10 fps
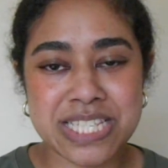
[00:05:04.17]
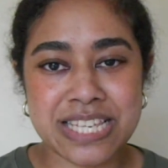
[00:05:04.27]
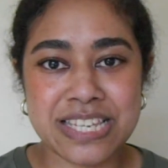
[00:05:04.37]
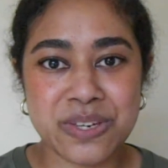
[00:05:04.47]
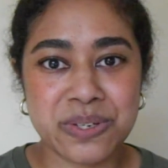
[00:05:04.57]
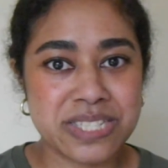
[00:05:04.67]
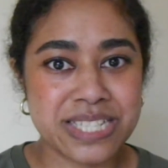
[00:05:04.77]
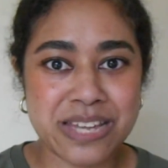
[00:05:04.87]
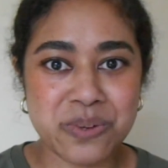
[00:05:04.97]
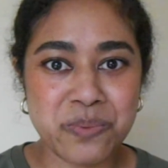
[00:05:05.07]
I think go
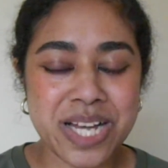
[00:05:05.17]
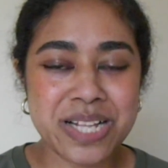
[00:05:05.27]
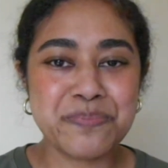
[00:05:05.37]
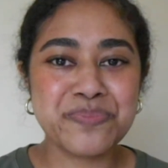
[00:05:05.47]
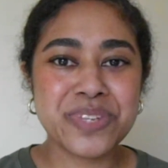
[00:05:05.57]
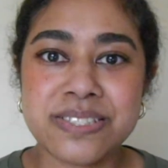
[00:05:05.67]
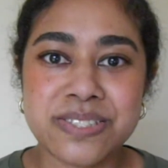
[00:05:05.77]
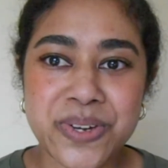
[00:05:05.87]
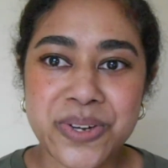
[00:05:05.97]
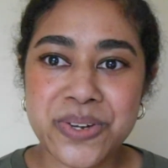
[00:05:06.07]
together well.
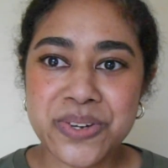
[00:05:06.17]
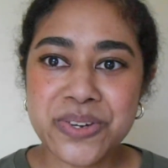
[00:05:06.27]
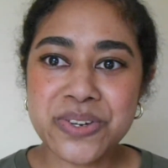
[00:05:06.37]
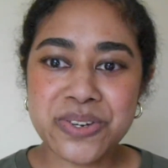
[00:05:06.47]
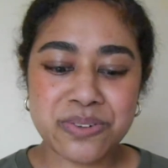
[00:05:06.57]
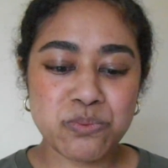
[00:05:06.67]
So